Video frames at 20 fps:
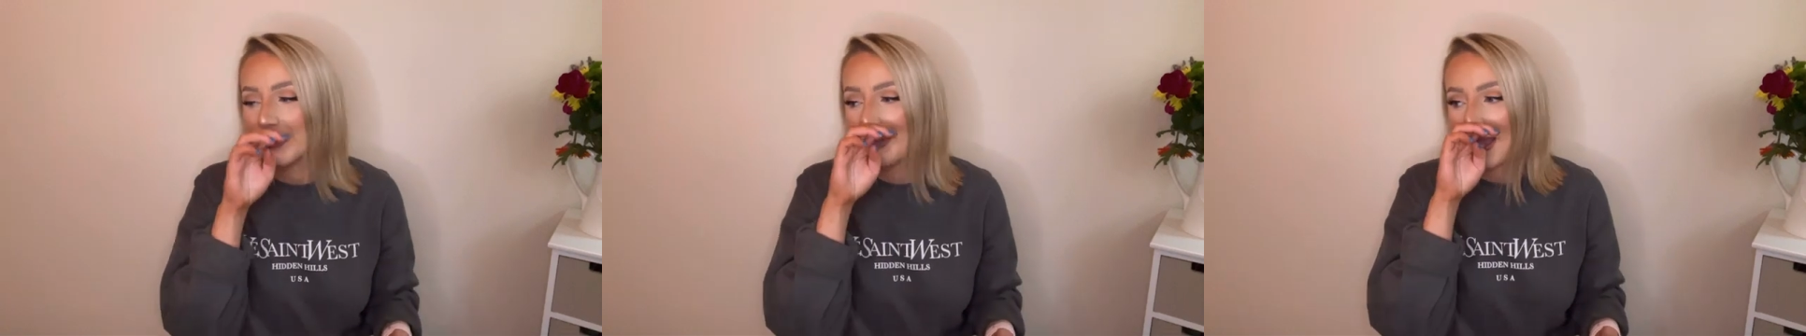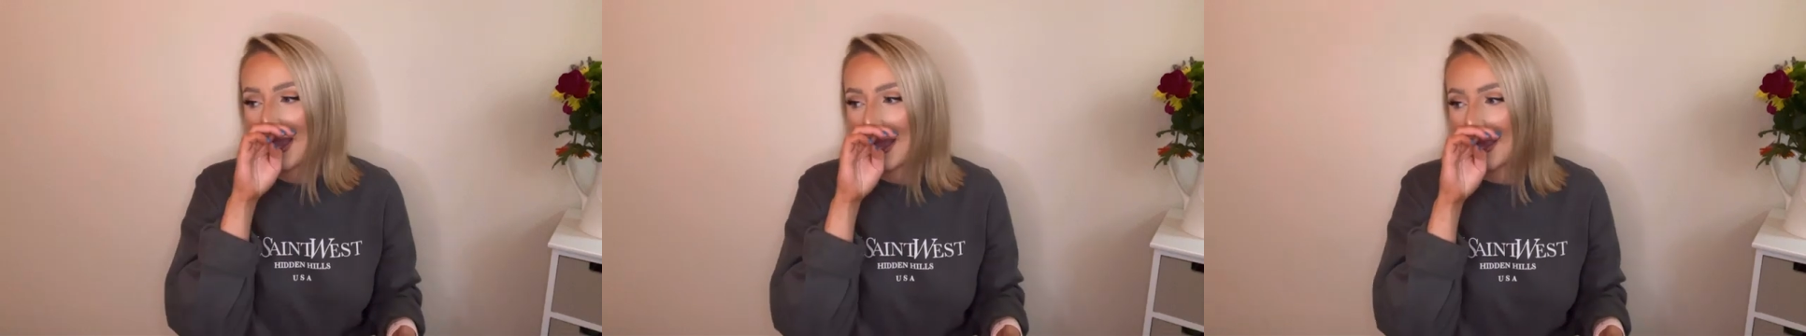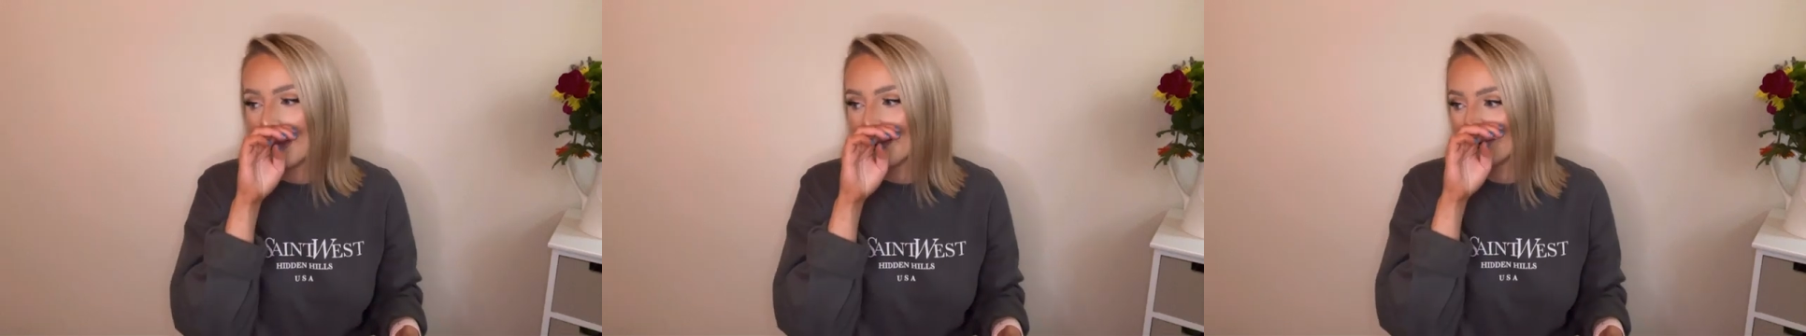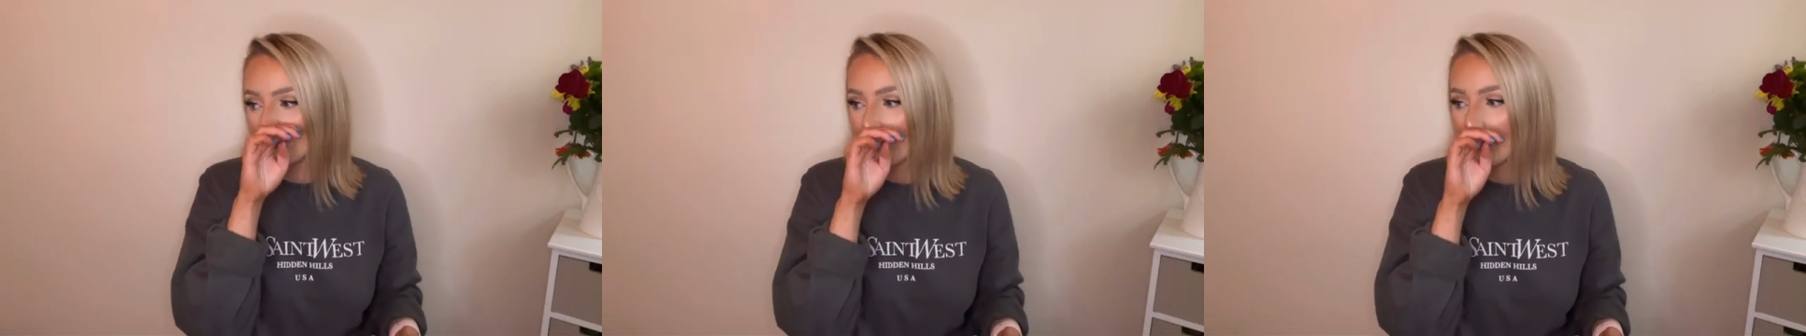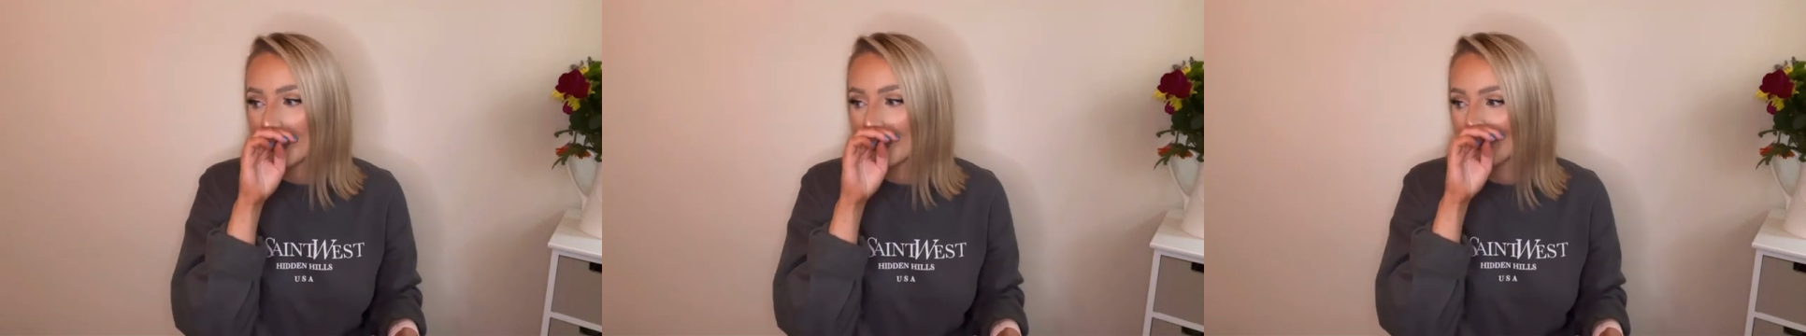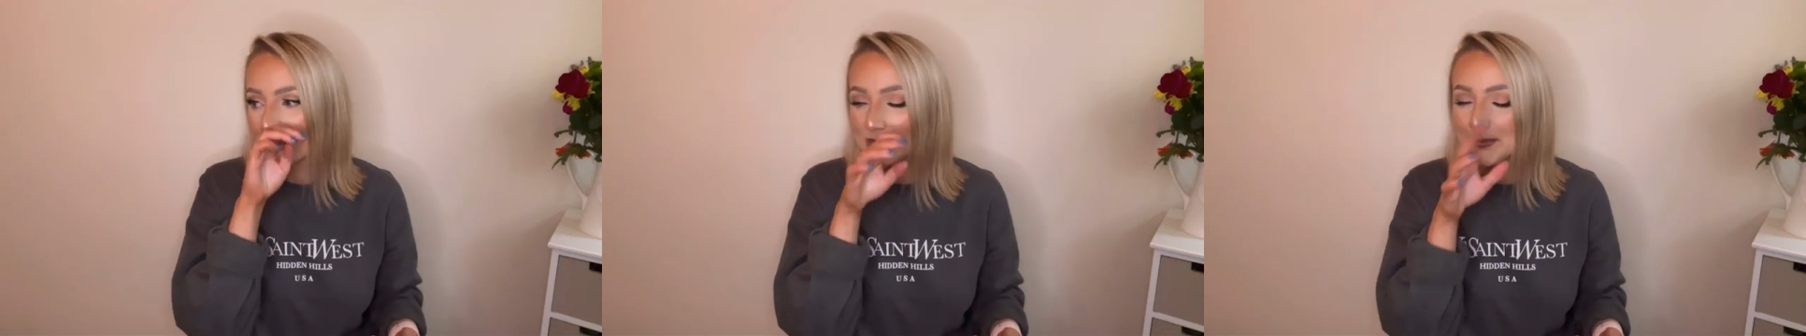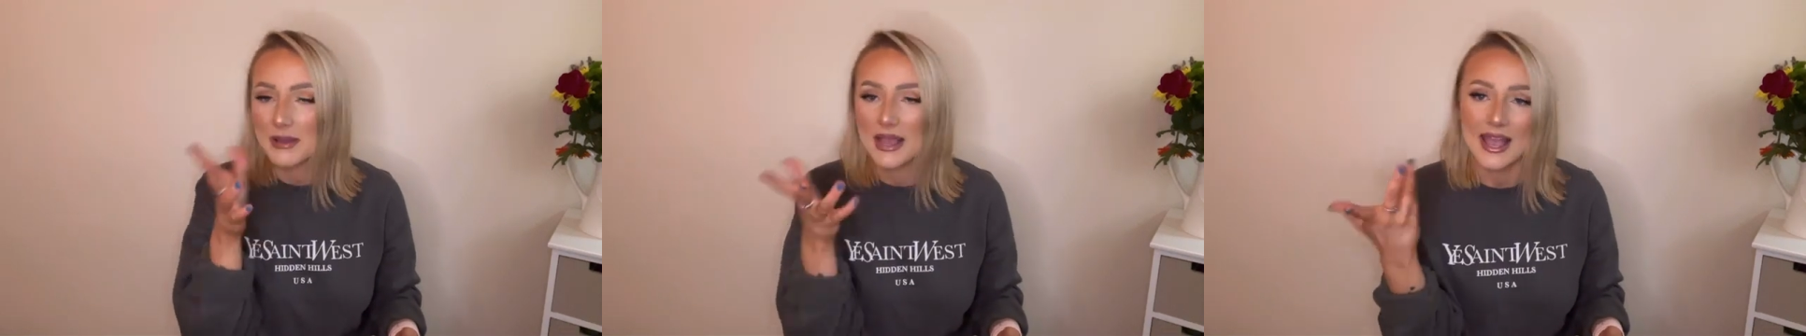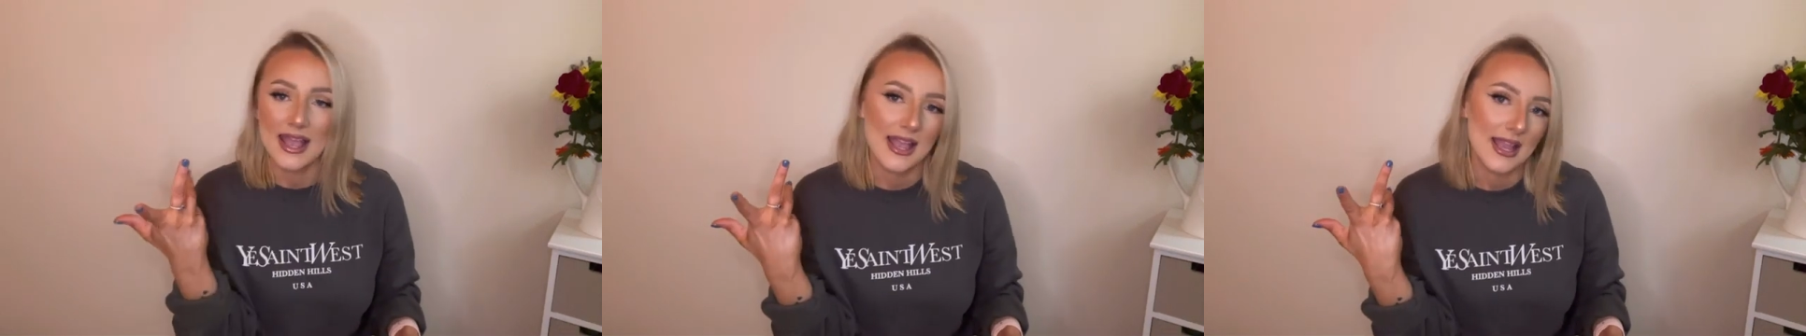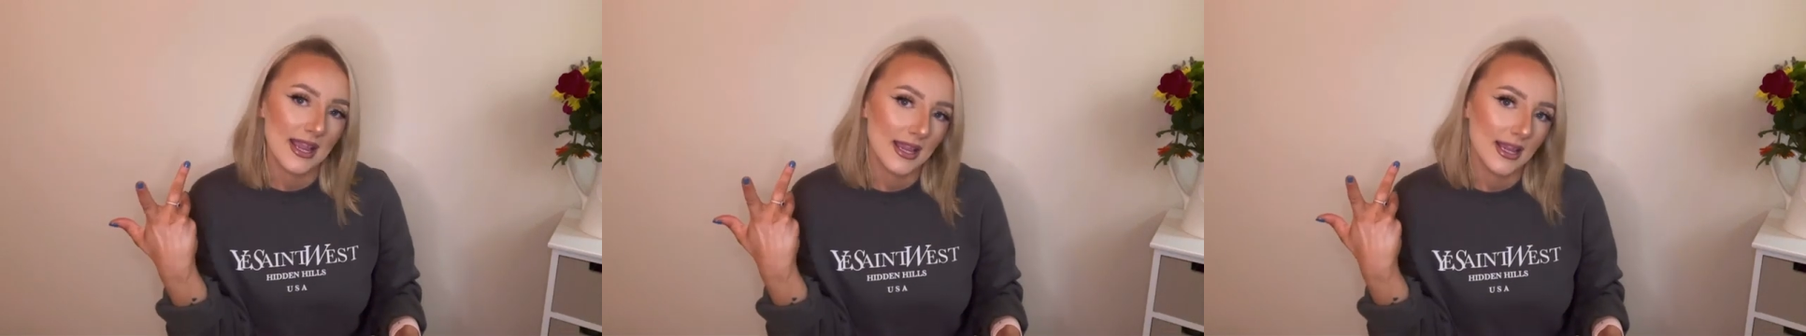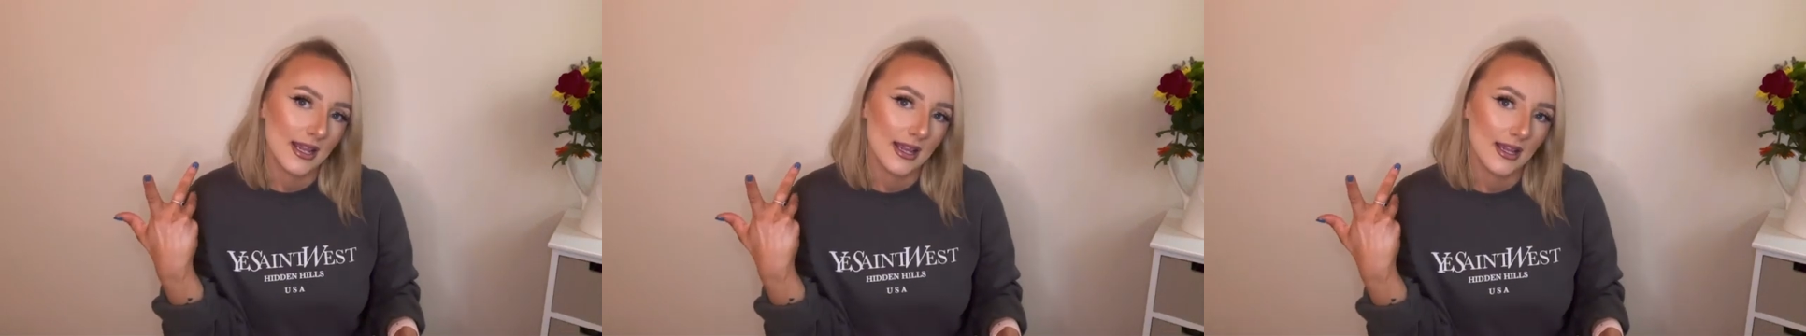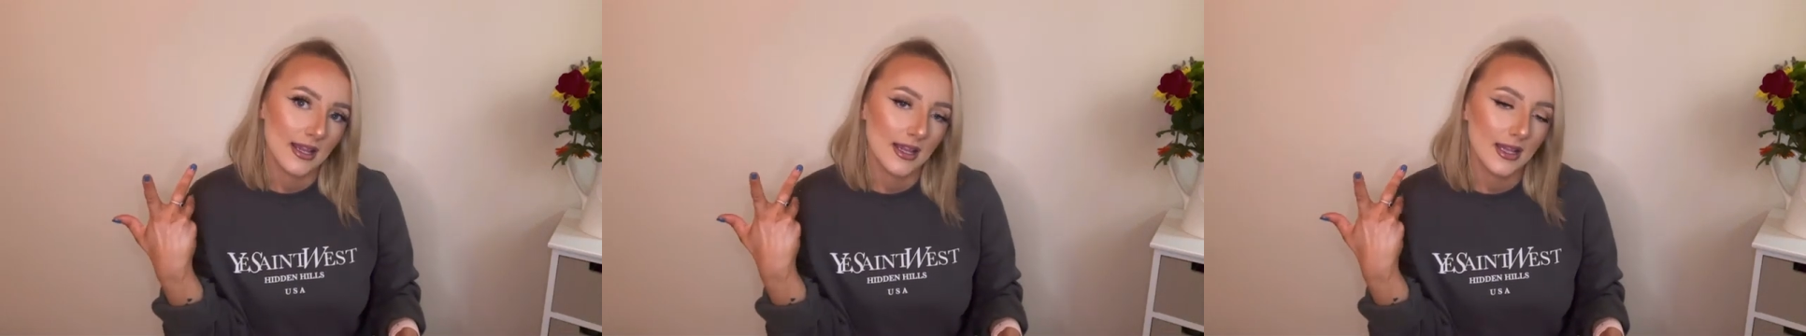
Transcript: when I went to pay,